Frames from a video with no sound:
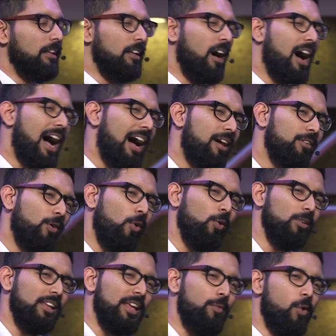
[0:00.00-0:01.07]
you know how
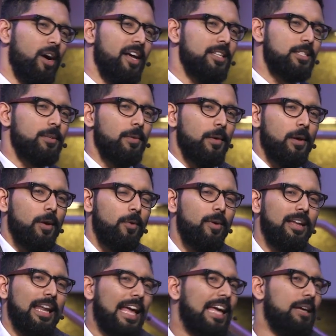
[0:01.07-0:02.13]
old he was
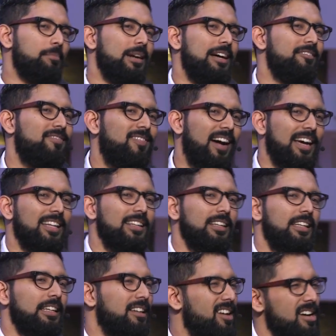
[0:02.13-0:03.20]
when Abraham
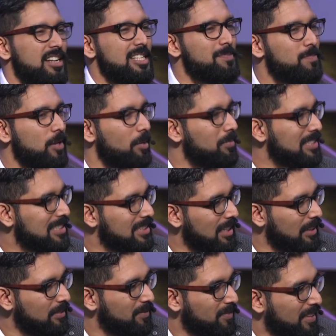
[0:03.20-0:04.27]
finally got his promised
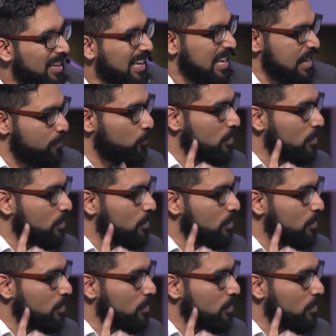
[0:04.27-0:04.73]
son? He